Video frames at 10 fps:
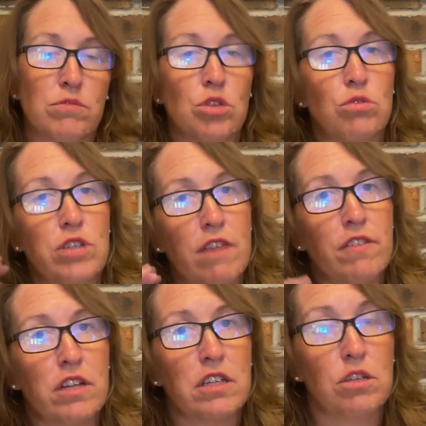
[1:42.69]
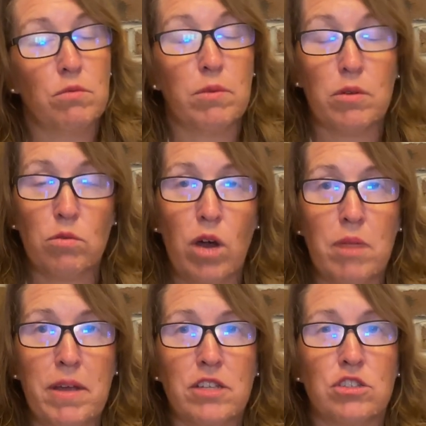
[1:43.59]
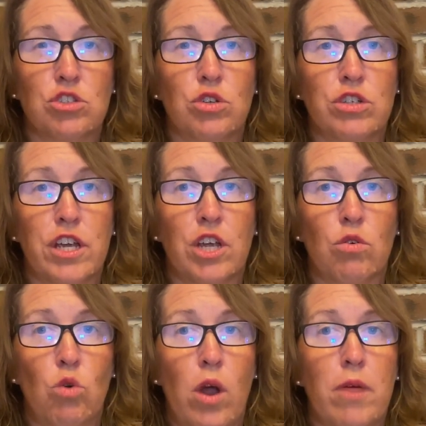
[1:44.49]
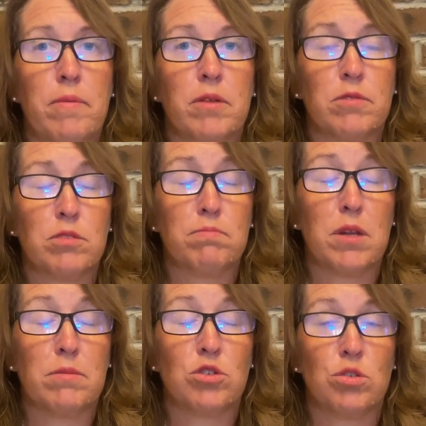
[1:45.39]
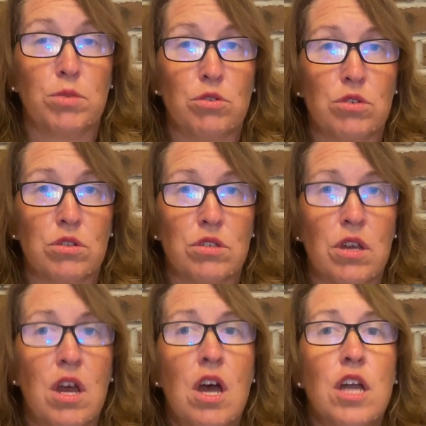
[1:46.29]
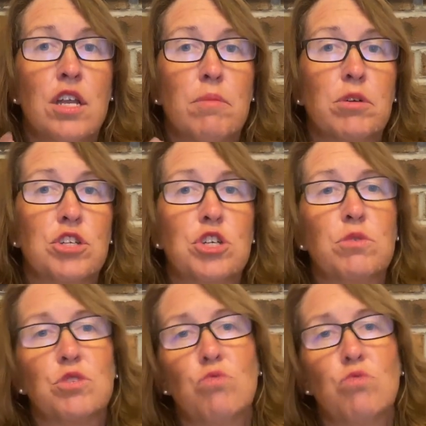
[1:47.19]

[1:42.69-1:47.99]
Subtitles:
So definitely you gotta make sure you're taking your required minimum distributions. Number 2 is